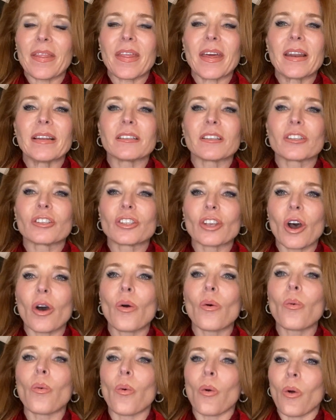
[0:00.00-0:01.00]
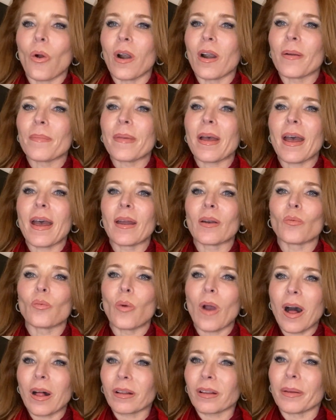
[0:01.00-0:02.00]
that is so warm and
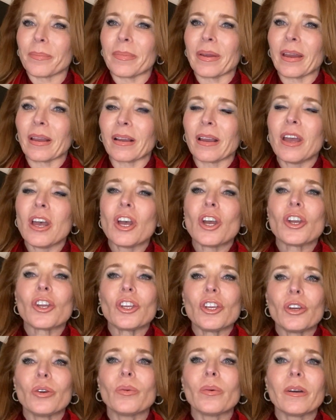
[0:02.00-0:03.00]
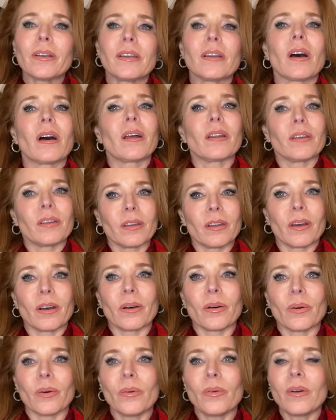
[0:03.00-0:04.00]
welcoming. You would not
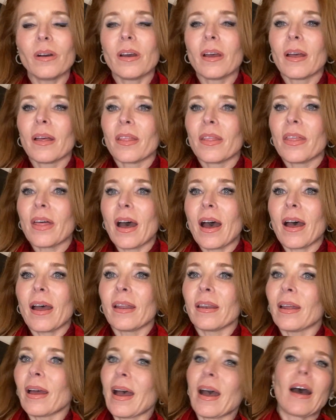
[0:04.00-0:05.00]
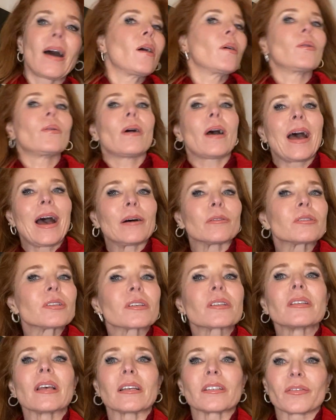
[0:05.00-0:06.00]
know that how
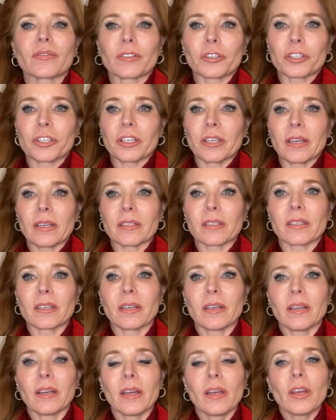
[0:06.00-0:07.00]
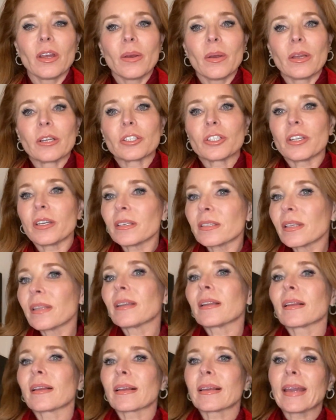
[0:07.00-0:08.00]
successful she is. She
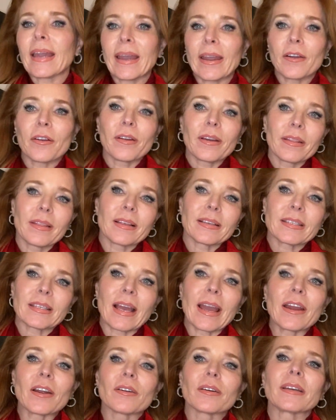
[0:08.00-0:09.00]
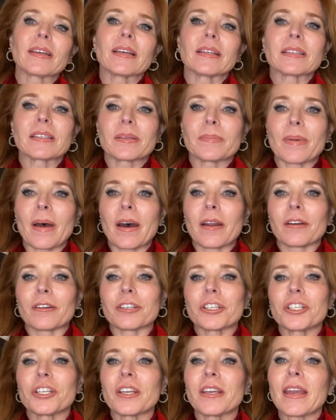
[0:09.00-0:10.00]
doesn't carry this arrogance about
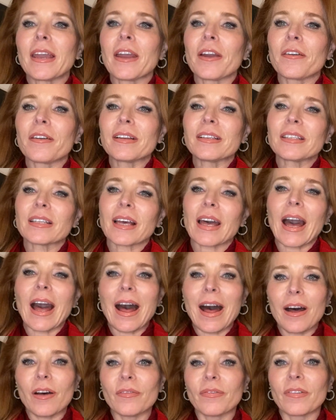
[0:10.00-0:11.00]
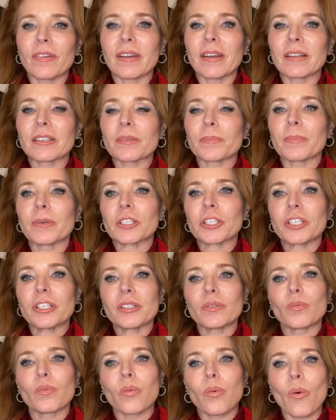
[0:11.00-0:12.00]
her. She carries a confidence, but
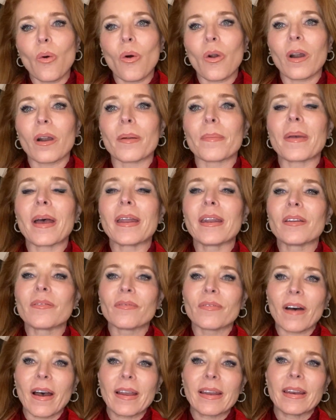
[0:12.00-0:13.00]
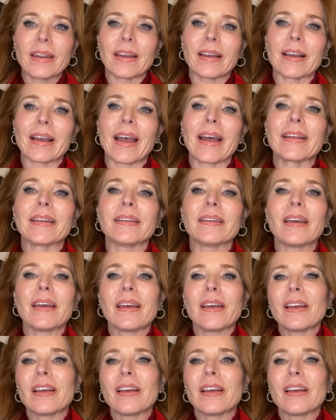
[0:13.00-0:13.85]
she's warm and inviting and